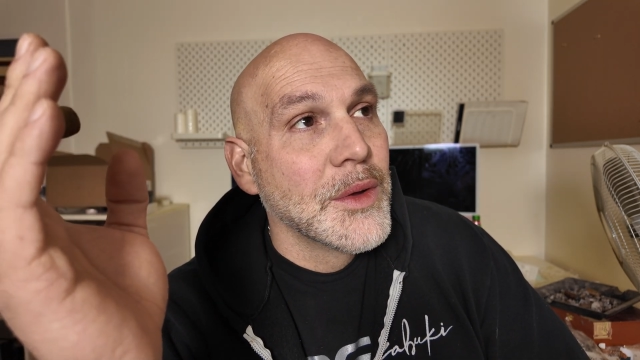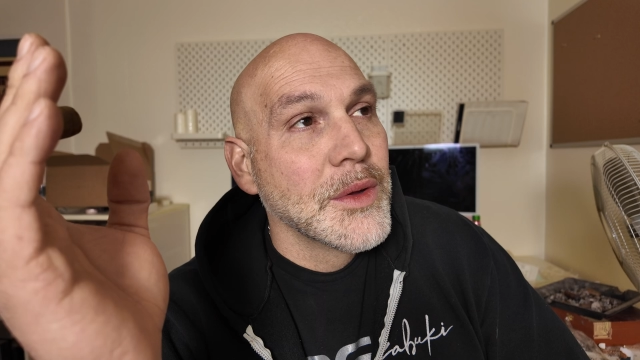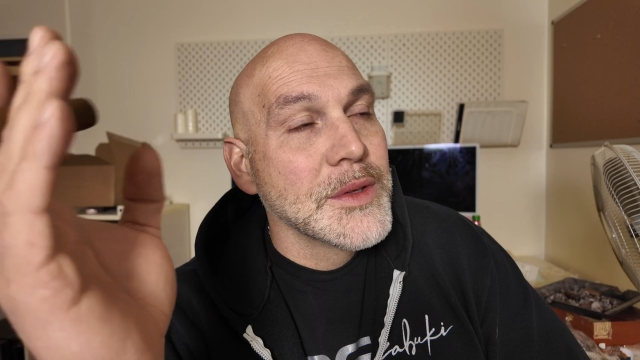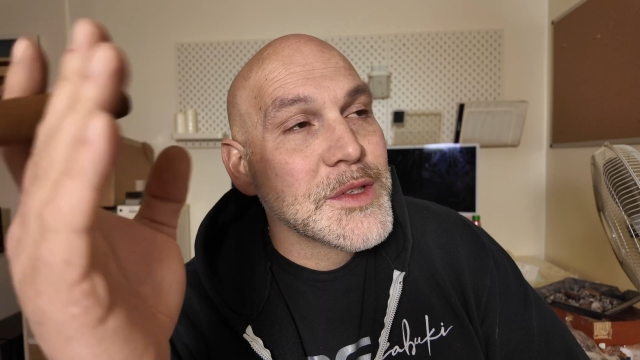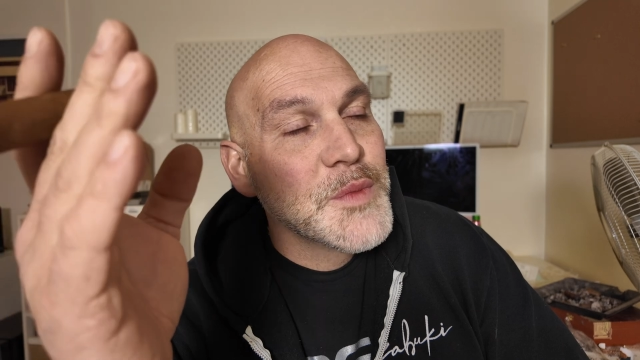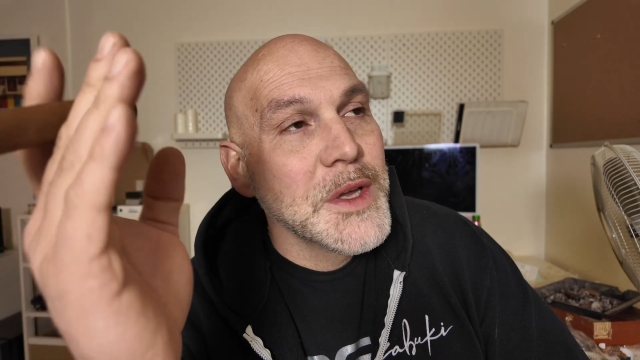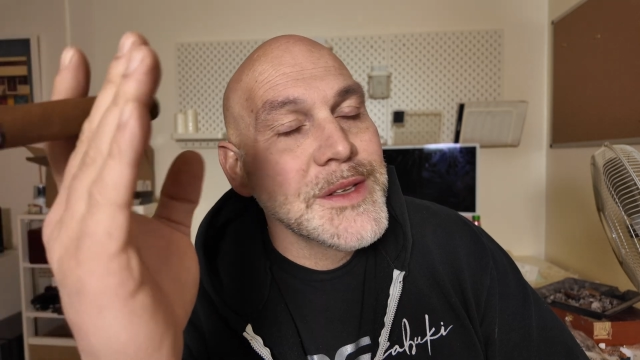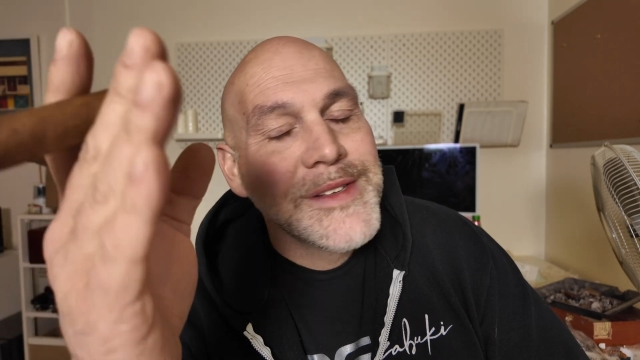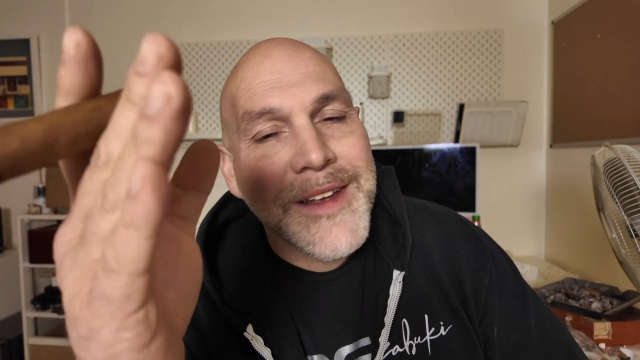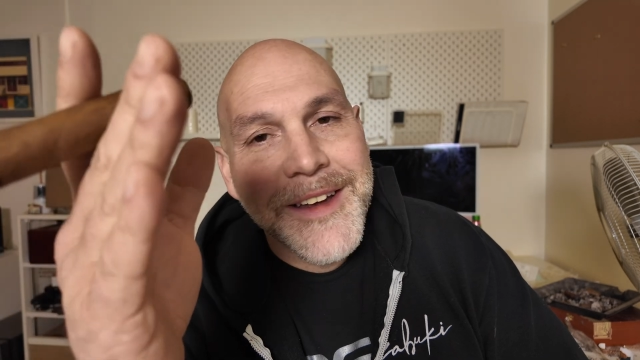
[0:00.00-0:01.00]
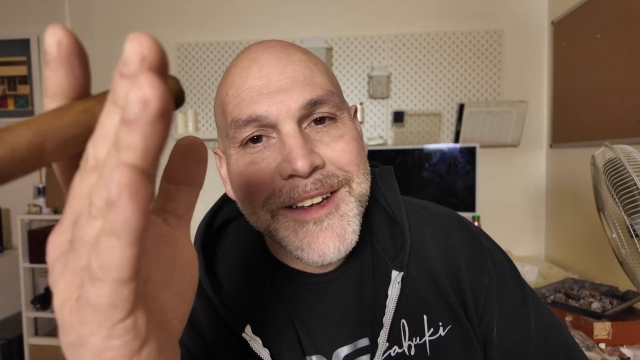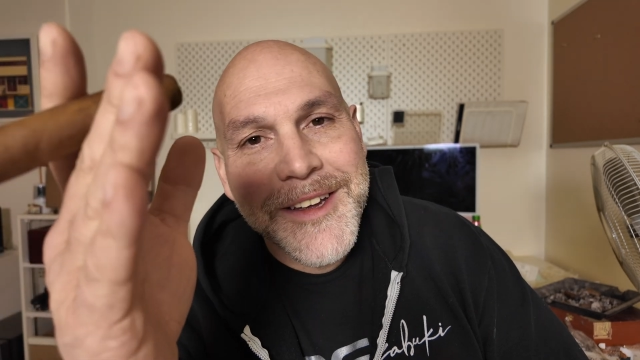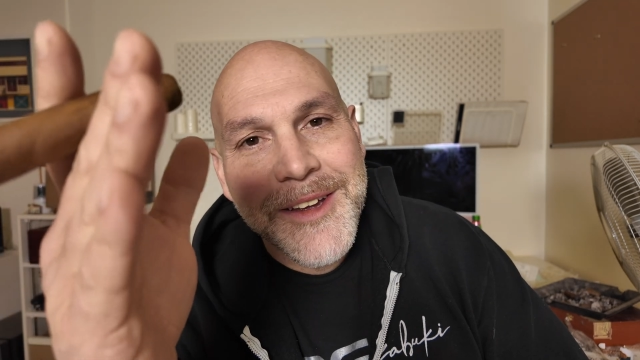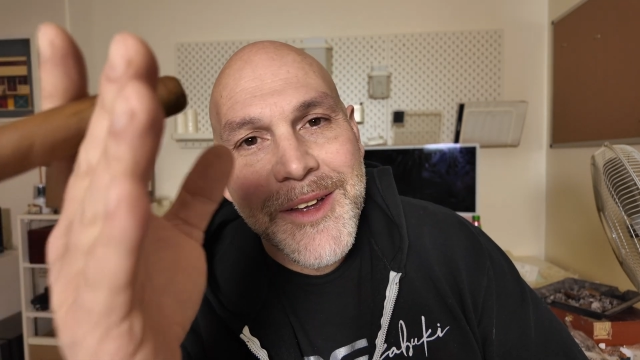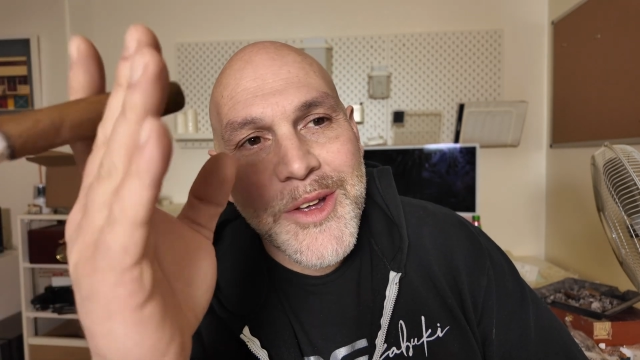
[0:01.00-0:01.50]
Smells
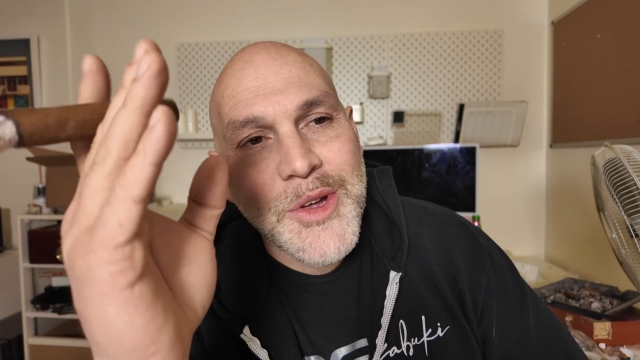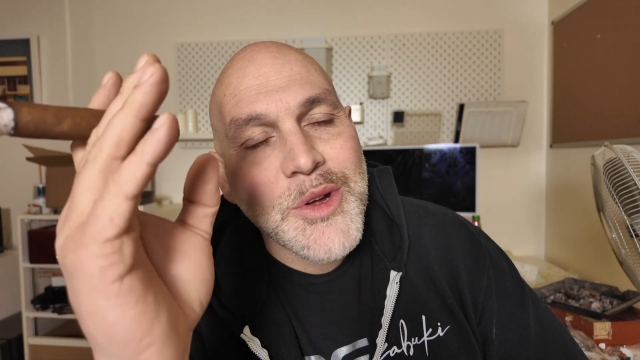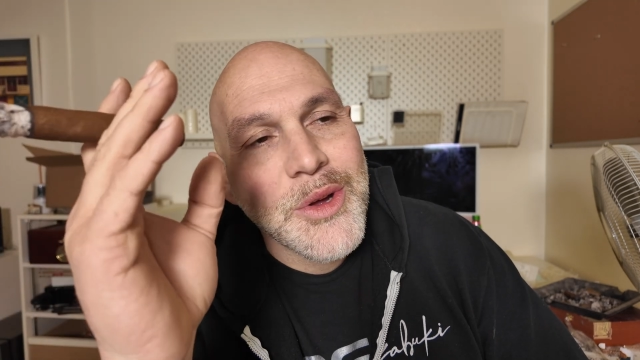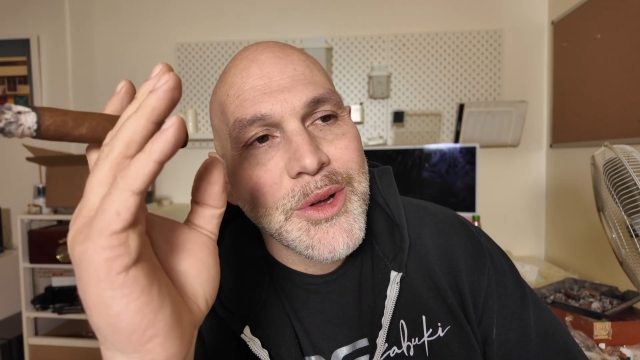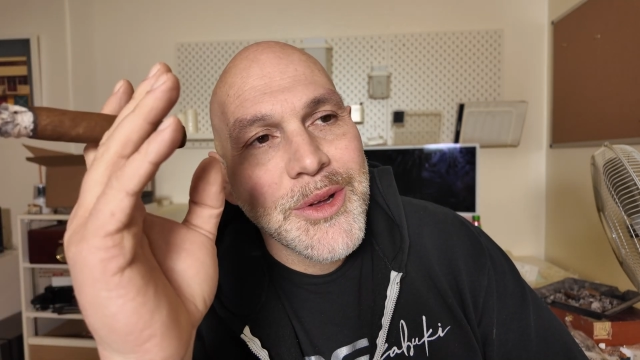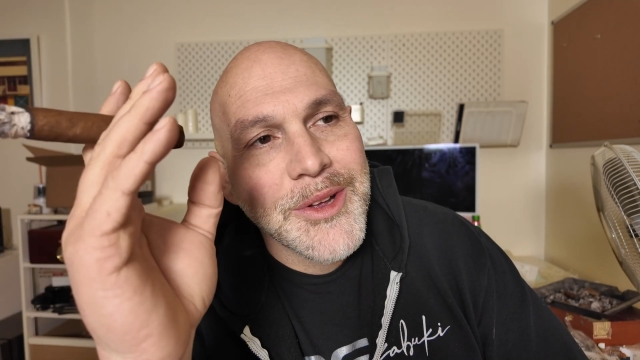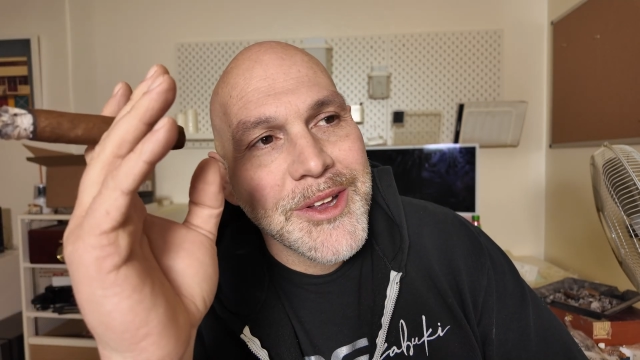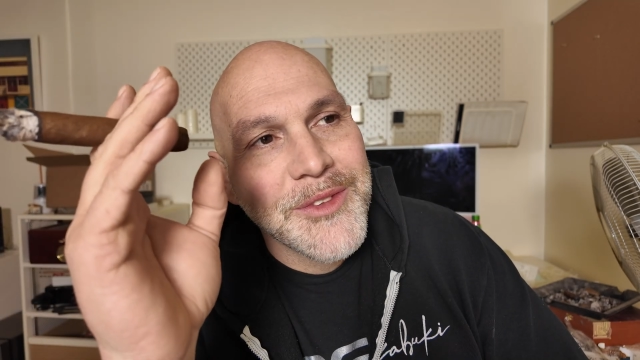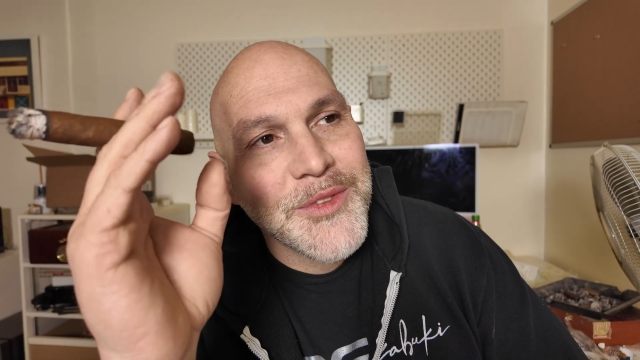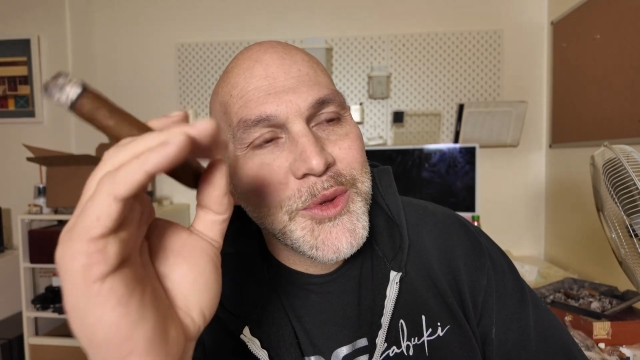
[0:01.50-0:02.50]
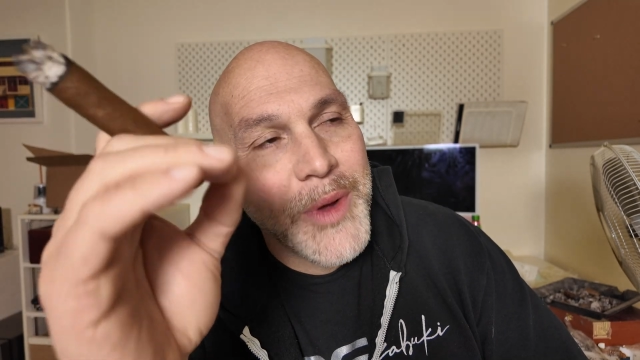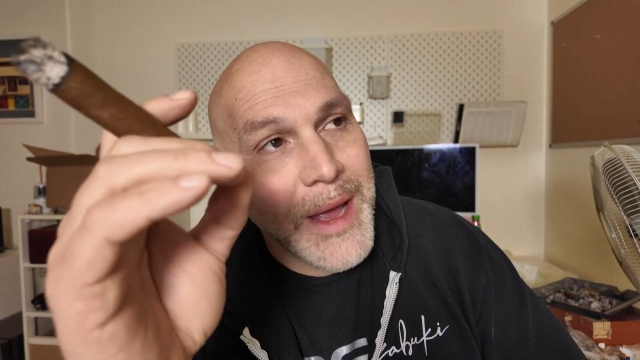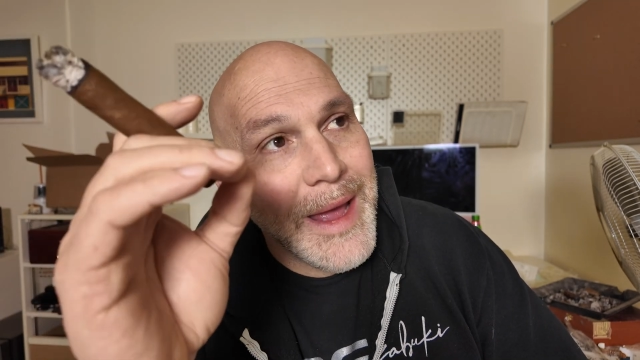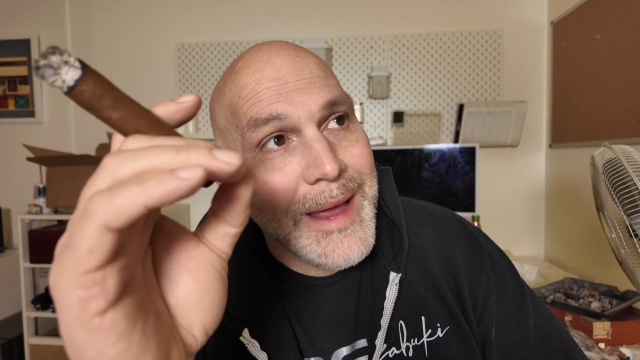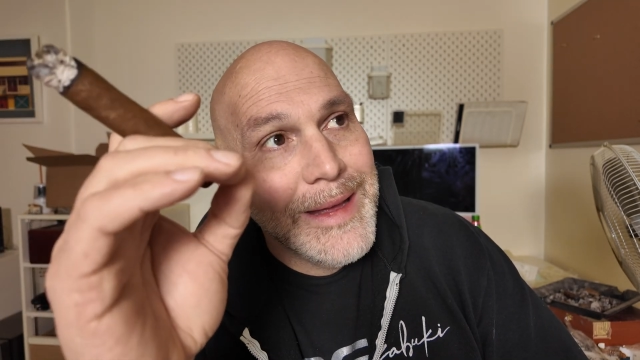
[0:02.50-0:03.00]
like if you
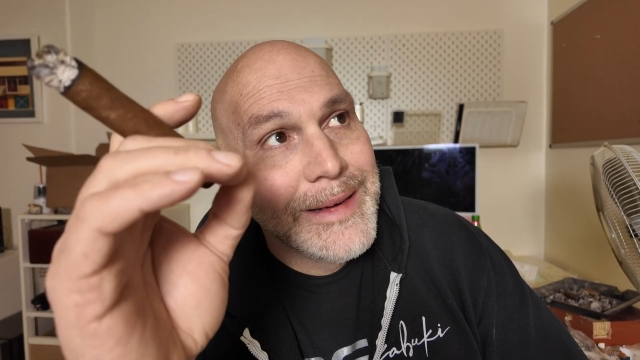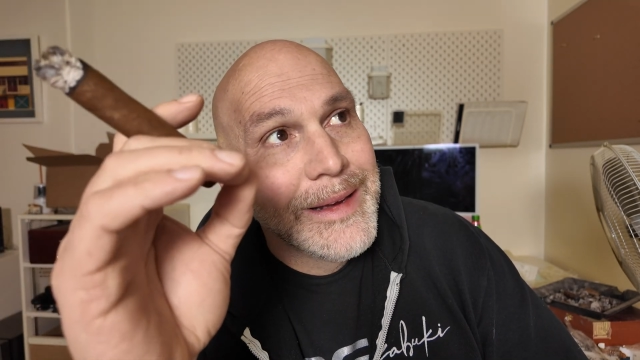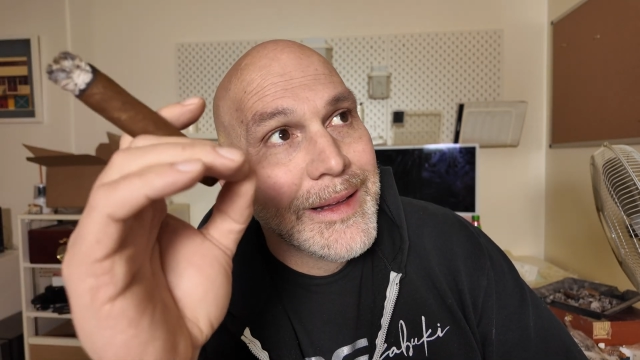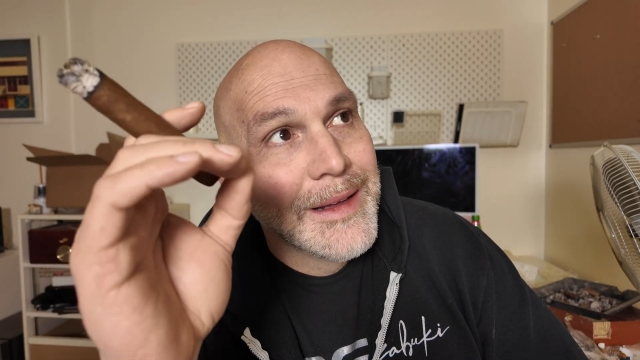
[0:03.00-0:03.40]
had